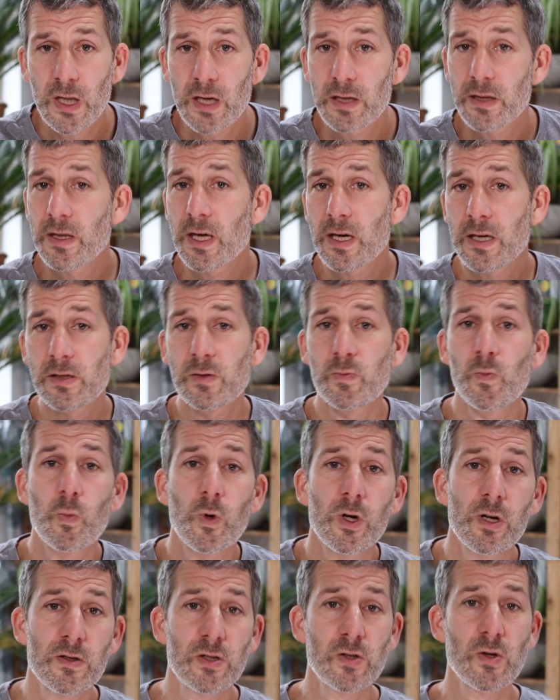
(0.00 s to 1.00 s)
that, that's
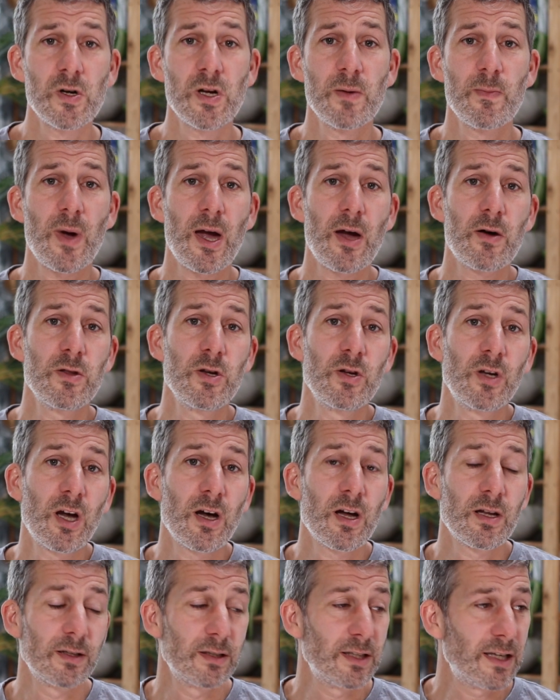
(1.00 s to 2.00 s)
what I was talking about. You
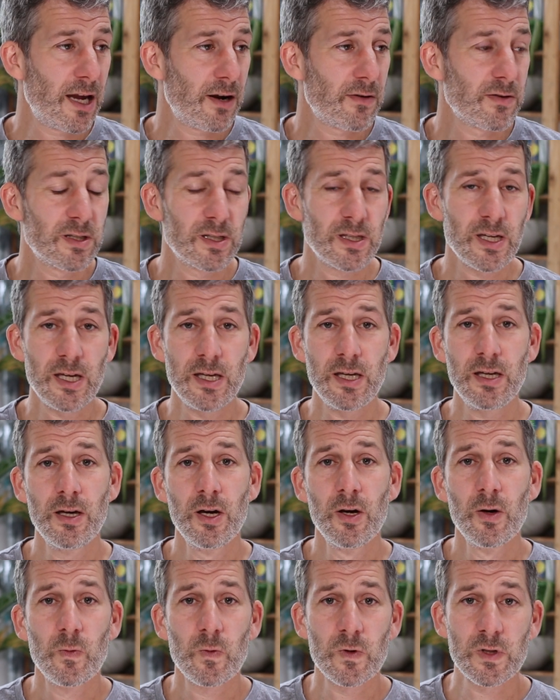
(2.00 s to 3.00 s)
can't guarantee
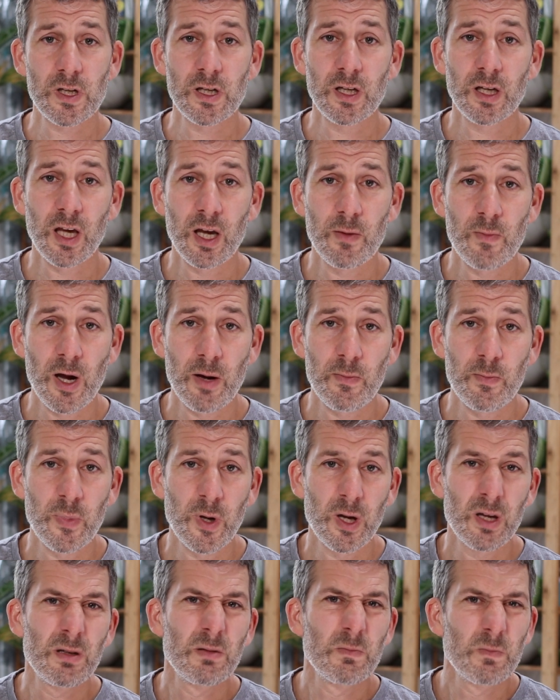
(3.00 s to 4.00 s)
what's going to come up,
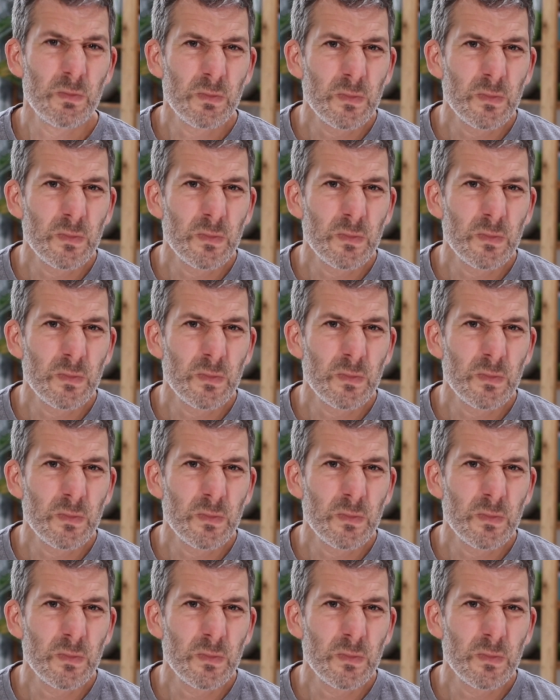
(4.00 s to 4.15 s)
but